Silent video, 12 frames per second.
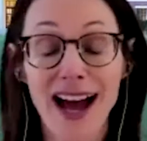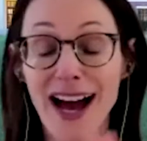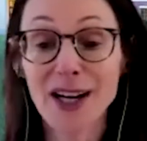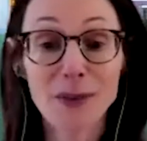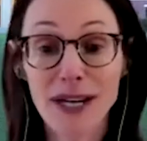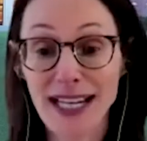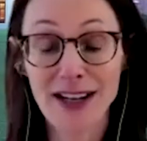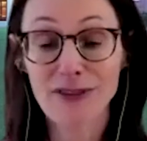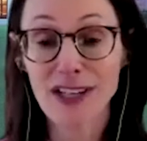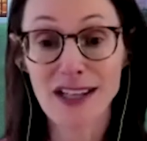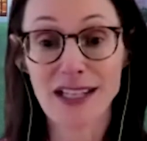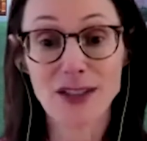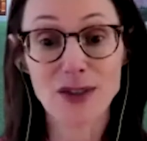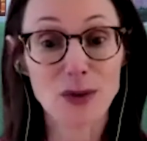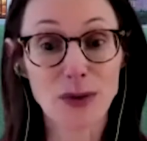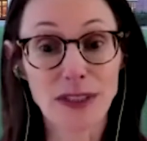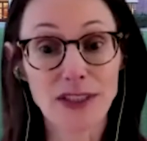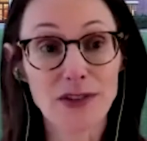I don't want to get rid of these
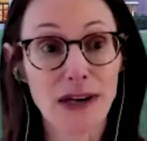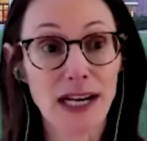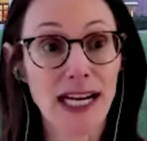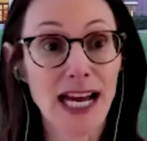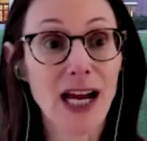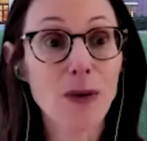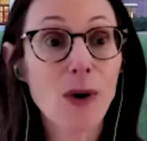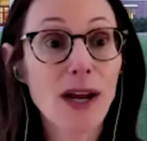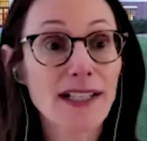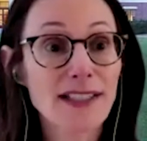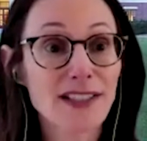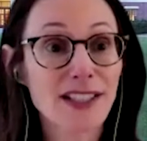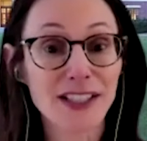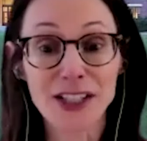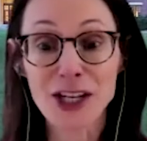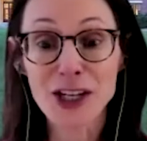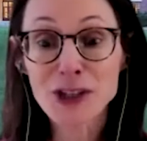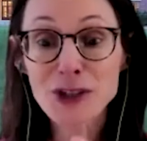tools, right? I want us to
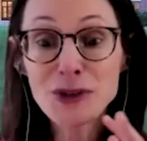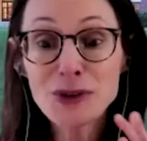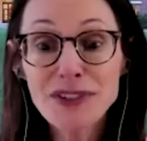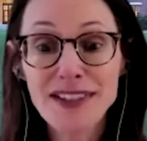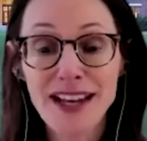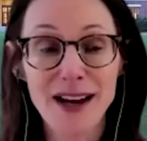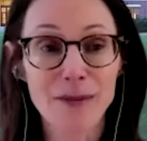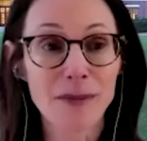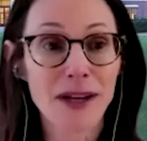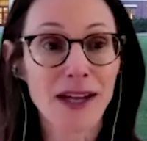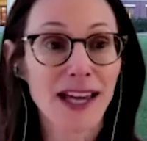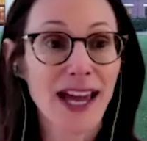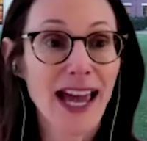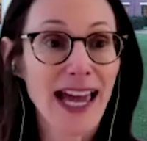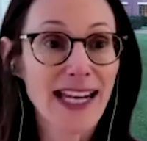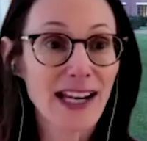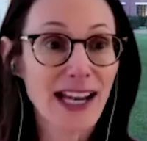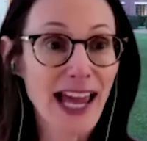use them
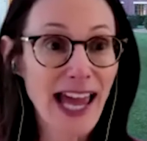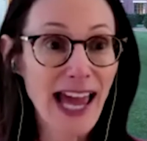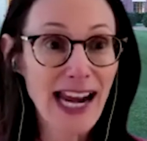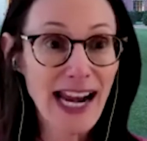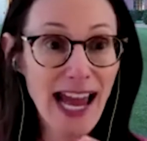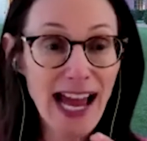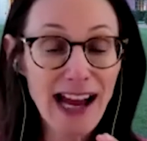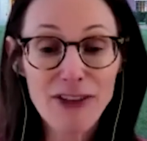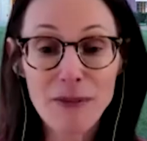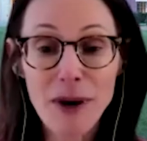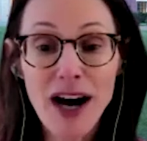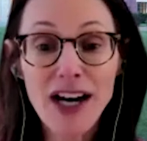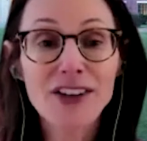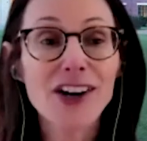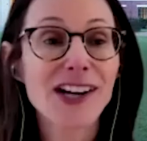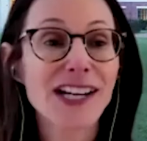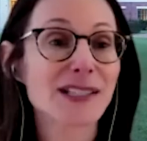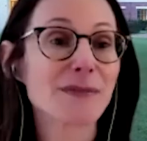and have them honor our
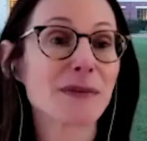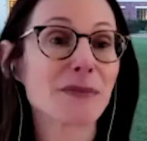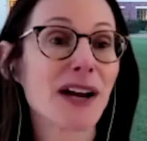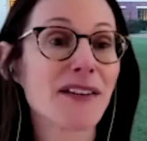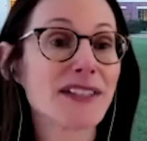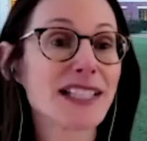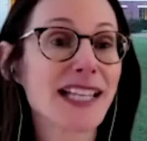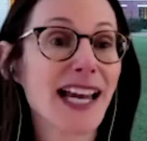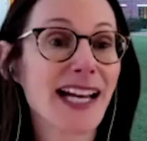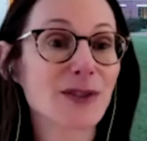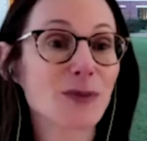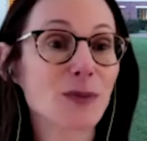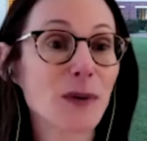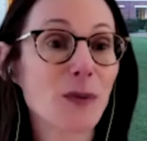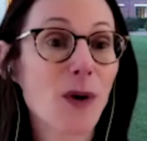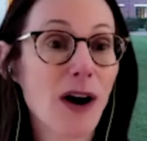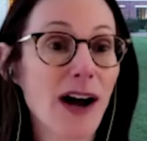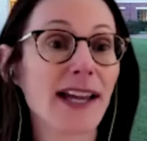intimate privacy as we
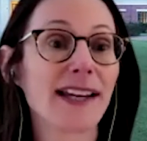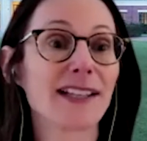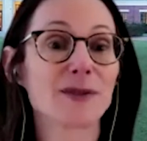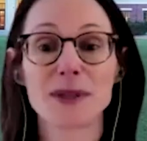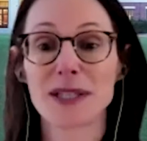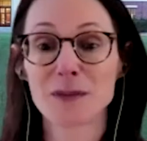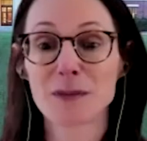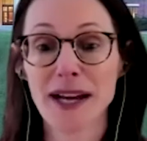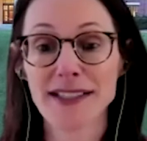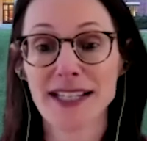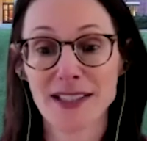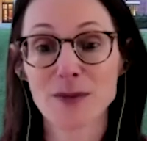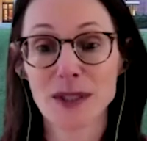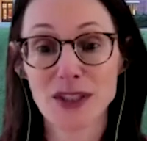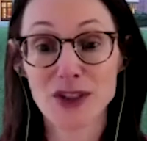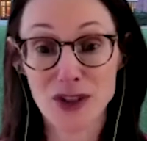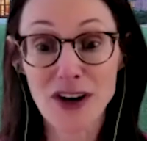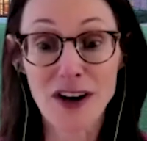want, as we expect, and as we
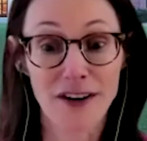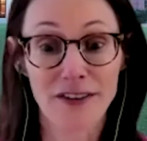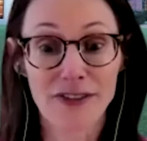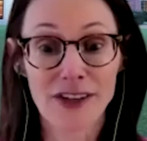deserve.